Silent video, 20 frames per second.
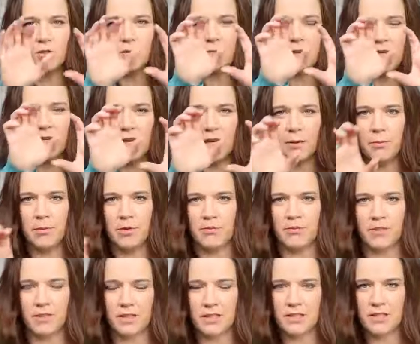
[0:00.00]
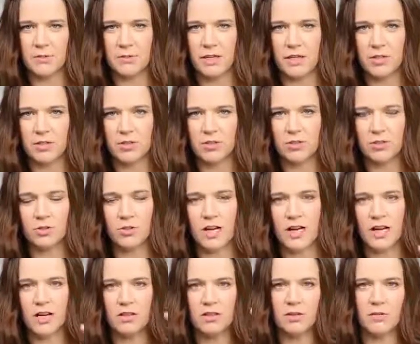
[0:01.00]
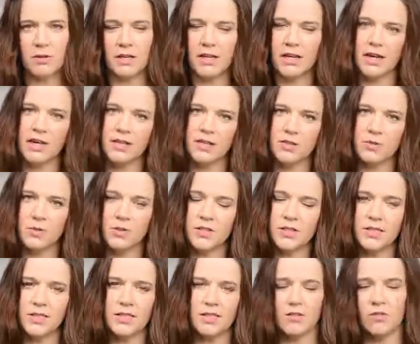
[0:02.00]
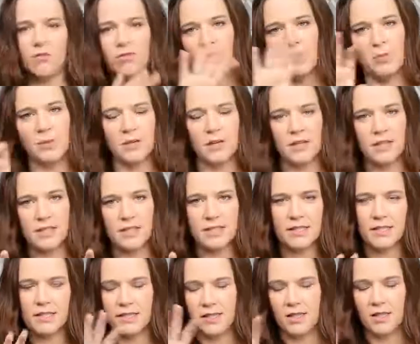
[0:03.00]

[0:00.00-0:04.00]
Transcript: to do them in like a perfectly symmetrical triangle. You want to kind of twist it or flip it on its